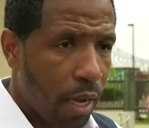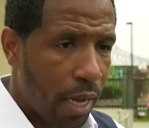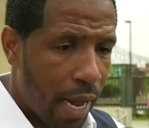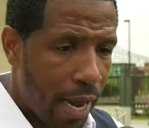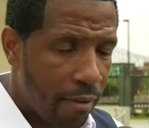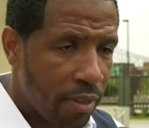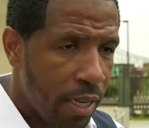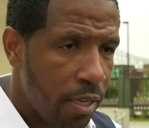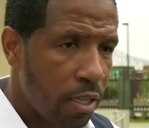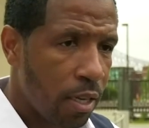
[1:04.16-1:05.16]
and have
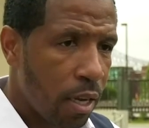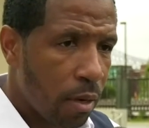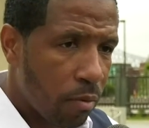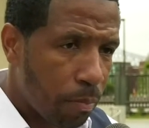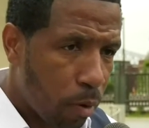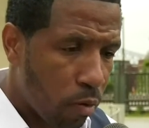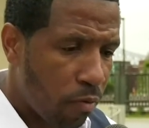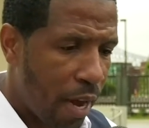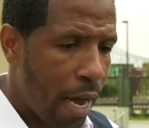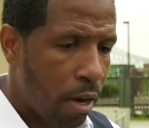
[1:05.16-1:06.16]
these
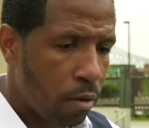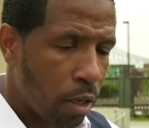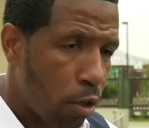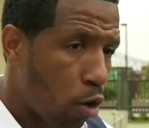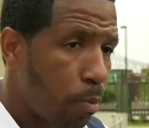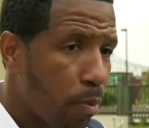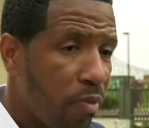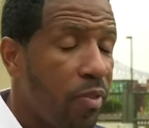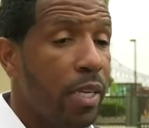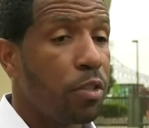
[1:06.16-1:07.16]
profound, notable
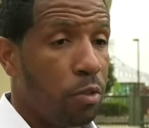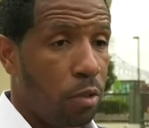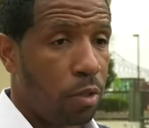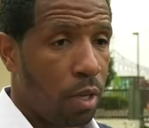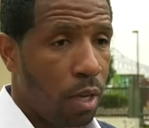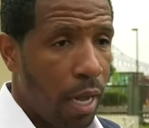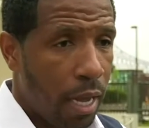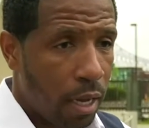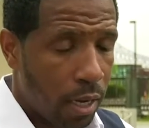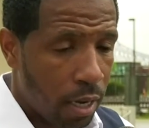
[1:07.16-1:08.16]
professionals
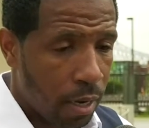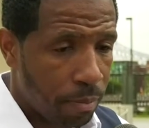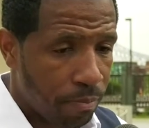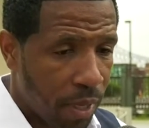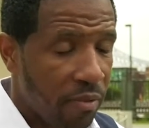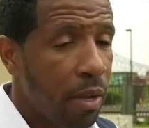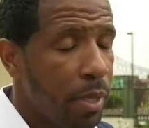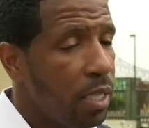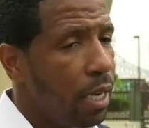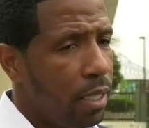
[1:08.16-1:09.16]
give them a
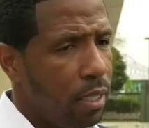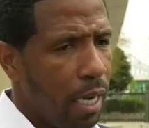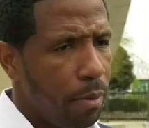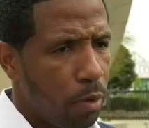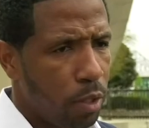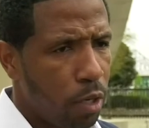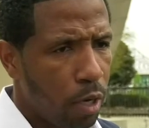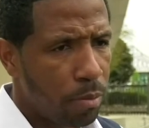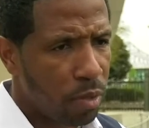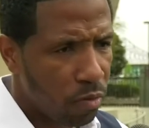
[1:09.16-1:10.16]
seat at the table in
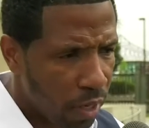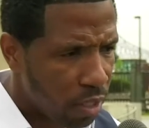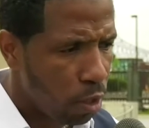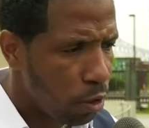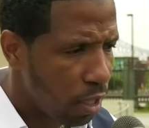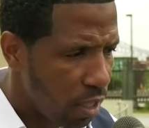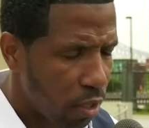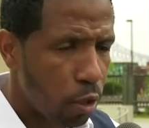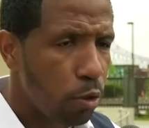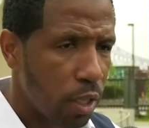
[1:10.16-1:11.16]
terms of resolution and
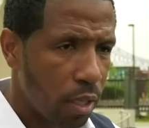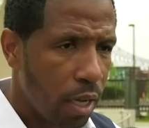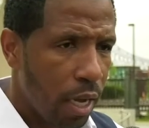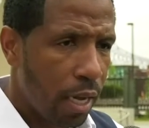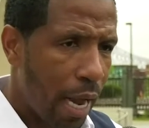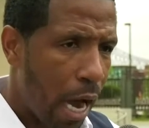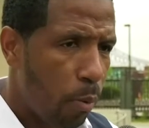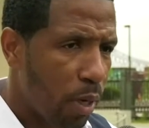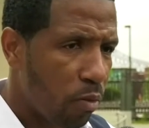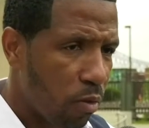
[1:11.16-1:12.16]
solution and how
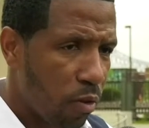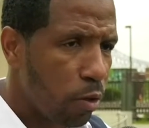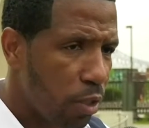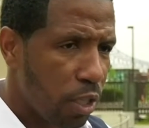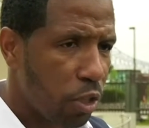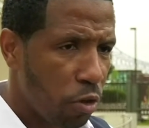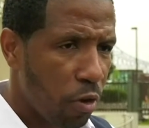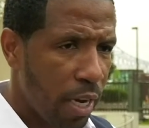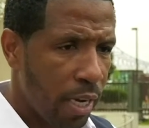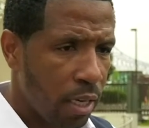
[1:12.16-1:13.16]
we can reverse this
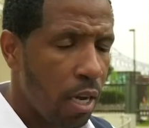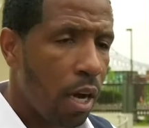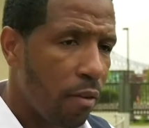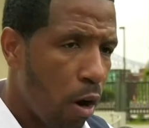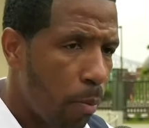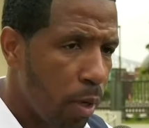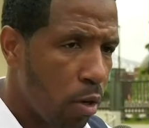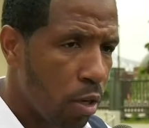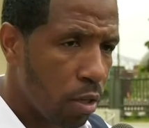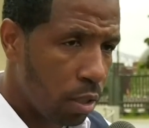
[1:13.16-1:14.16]
trend of
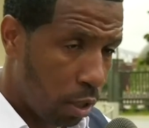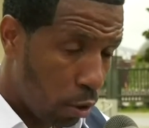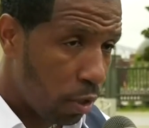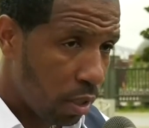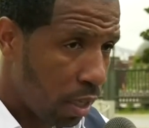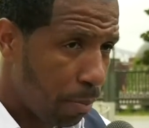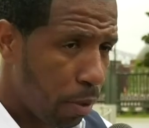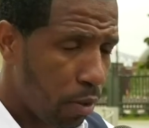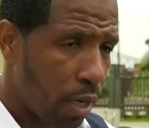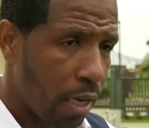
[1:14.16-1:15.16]
opioid usage and
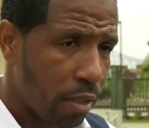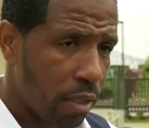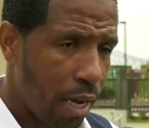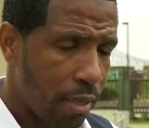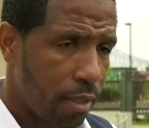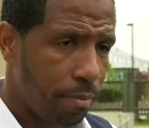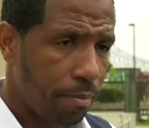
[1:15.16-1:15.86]
abuse in our society.